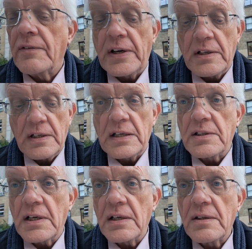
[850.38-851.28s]
of
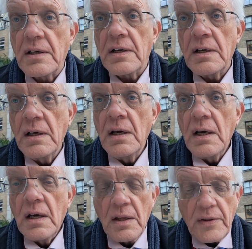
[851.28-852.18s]
1888
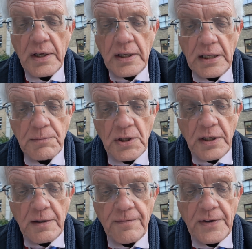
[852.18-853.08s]
they came to
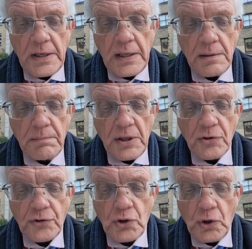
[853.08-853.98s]
live in
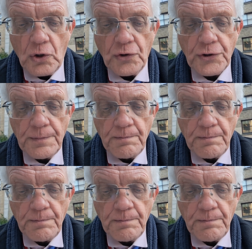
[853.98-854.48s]
Miller's Court.